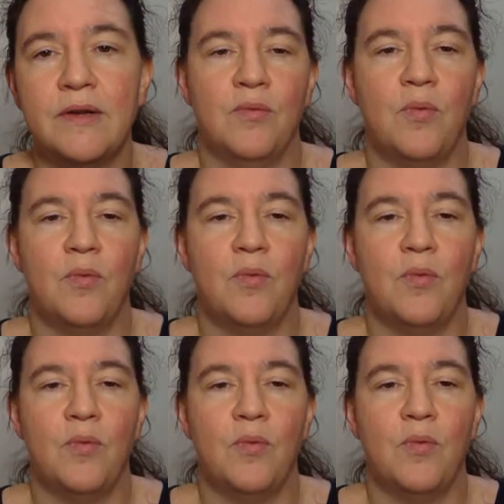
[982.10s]
what they've
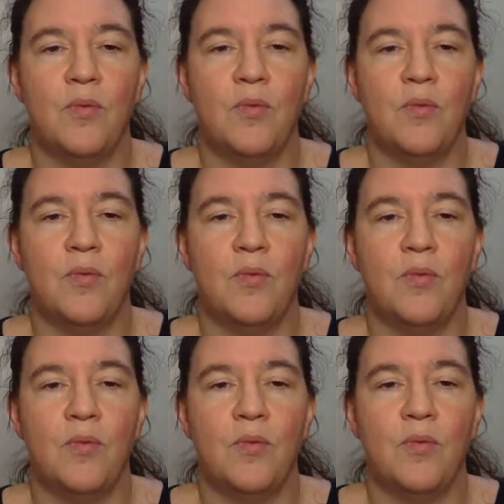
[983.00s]
done before, so
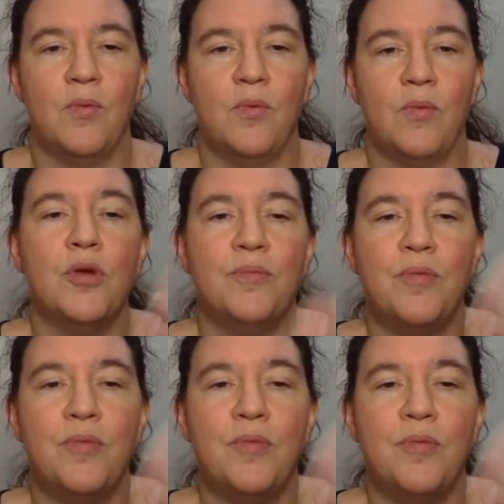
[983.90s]
Alice on
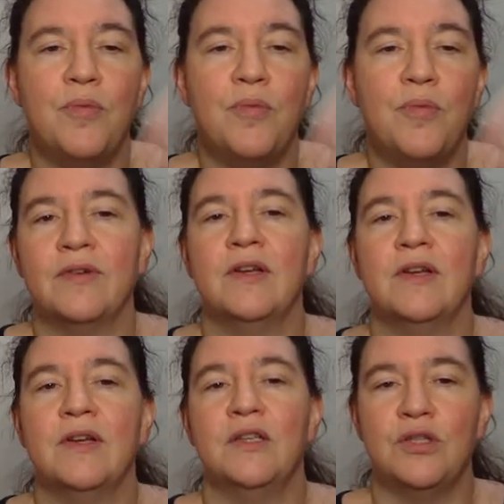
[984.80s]
Bob's graph
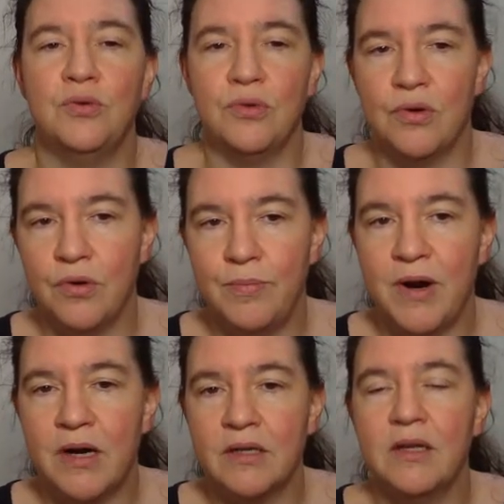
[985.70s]
is doing her
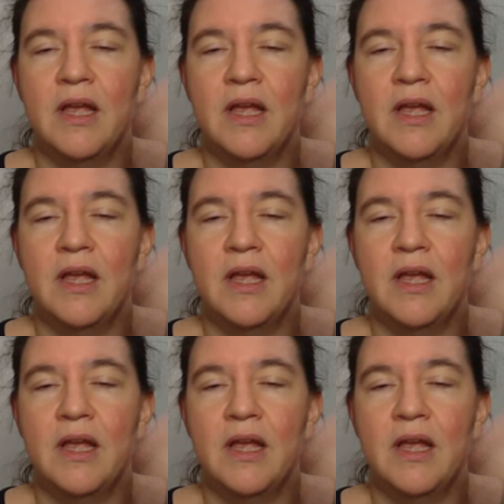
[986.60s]
part,